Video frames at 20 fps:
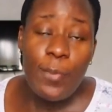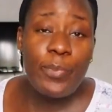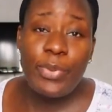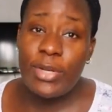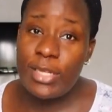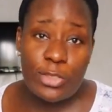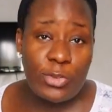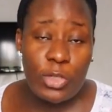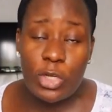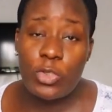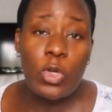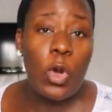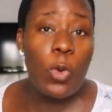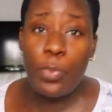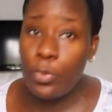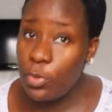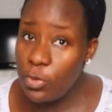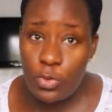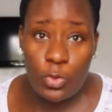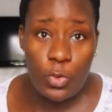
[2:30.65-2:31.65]
Please just
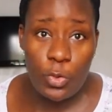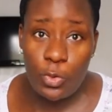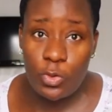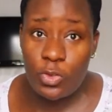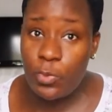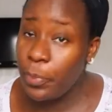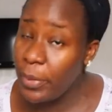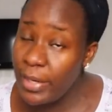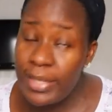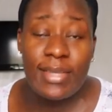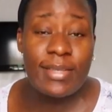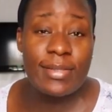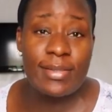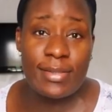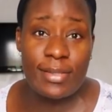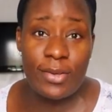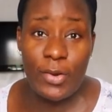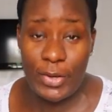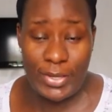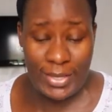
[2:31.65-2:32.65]
open schools,
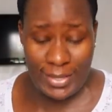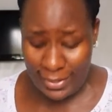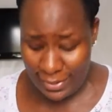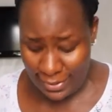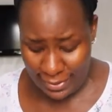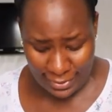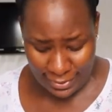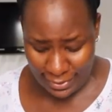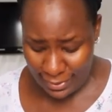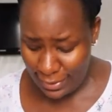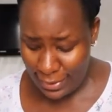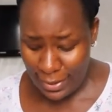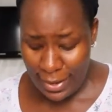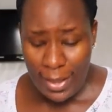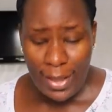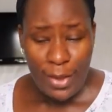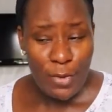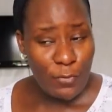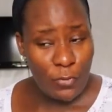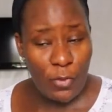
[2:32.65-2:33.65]
please, okay?
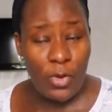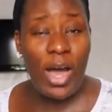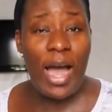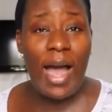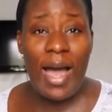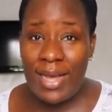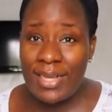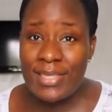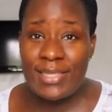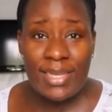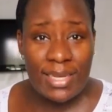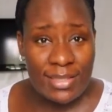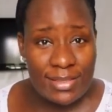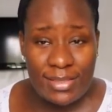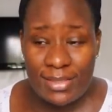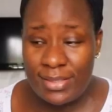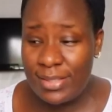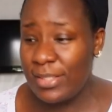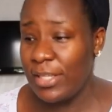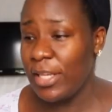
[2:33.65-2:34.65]
For our
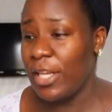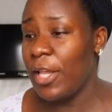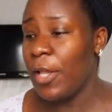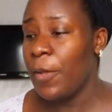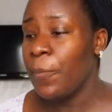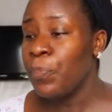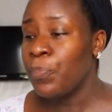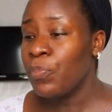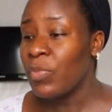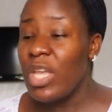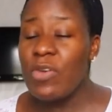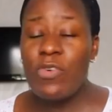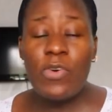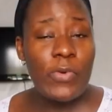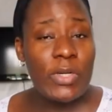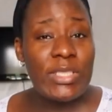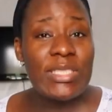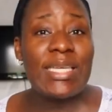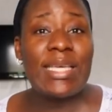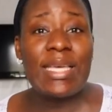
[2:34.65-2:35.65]
sanity,
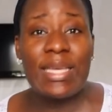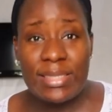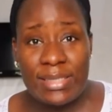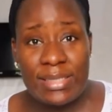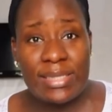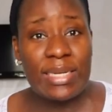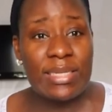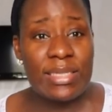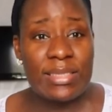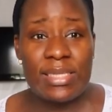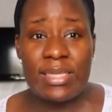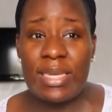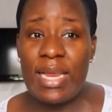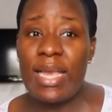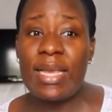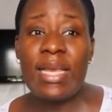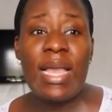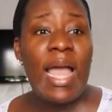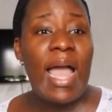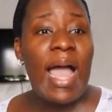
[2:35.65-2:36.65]
even for the kids' sanity,
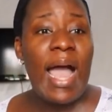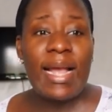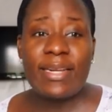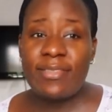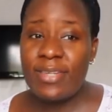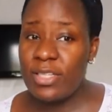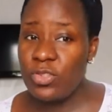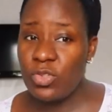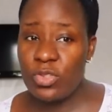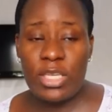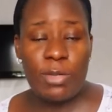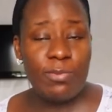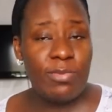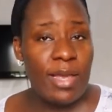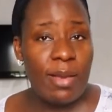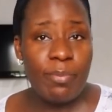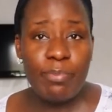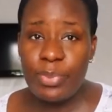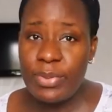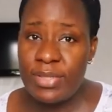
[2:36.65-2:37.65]
like, I try to keep
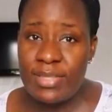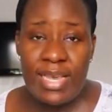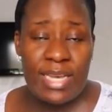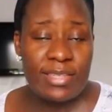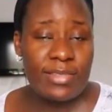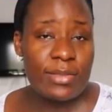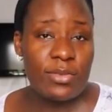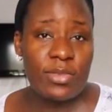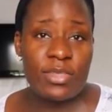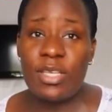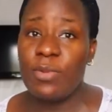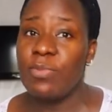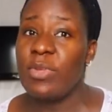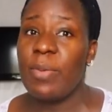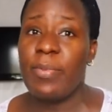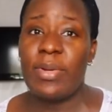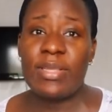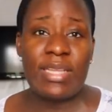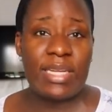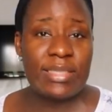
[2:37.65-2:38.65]
them busy, I try to keep
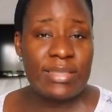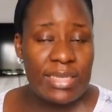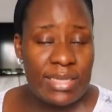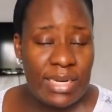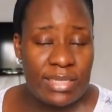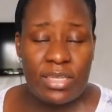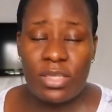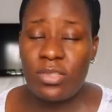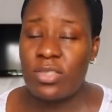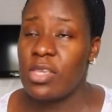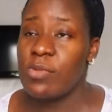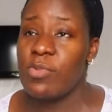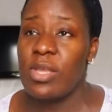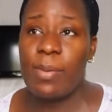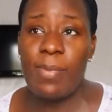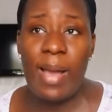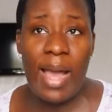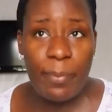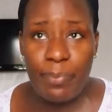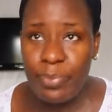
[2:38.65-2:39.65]
them entertained, I try to keep
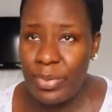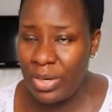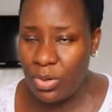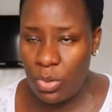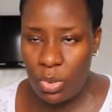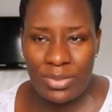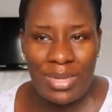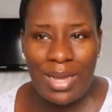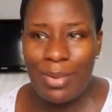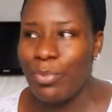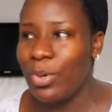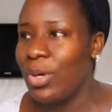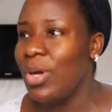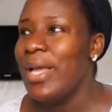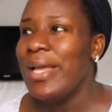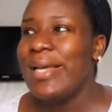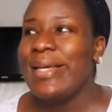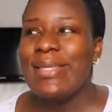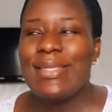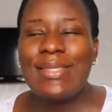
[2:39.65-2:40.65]
them happy and all that,
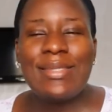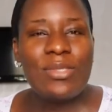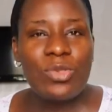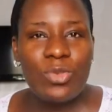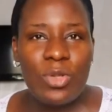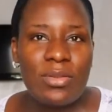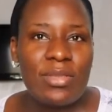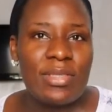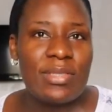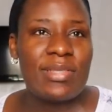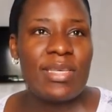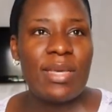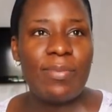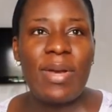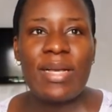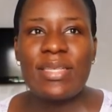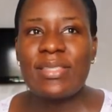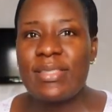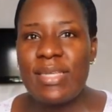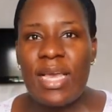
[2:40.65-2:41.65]
but it's still not the
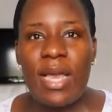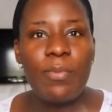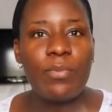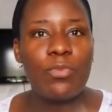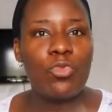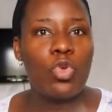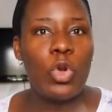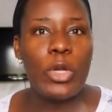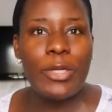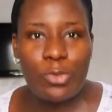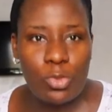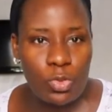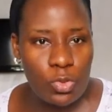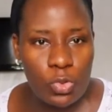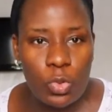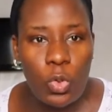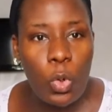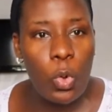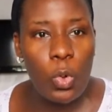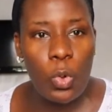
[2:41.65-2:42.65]
same as them going to
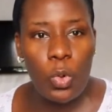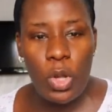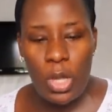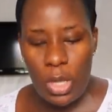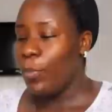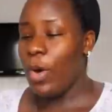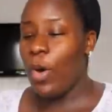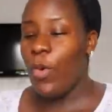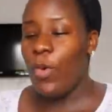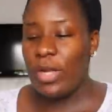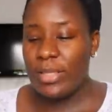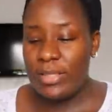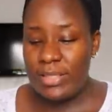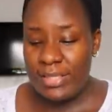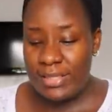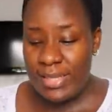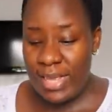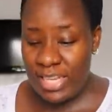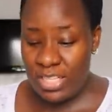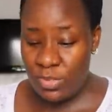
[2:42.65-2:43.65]
school. But one
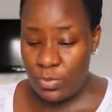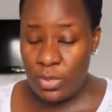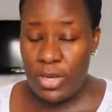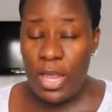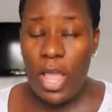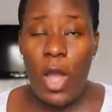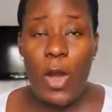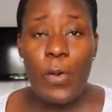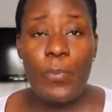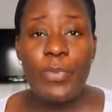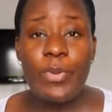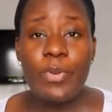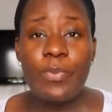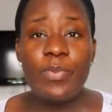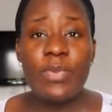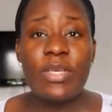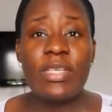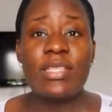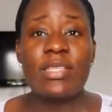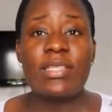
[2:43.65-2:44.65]
thing that has been
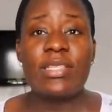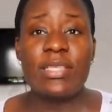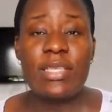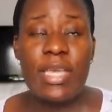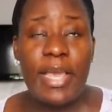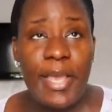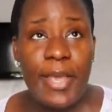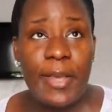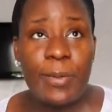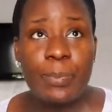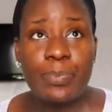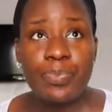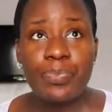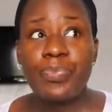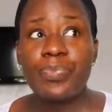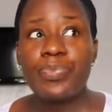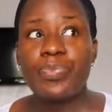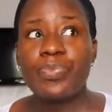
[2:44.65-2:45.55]
helping me stay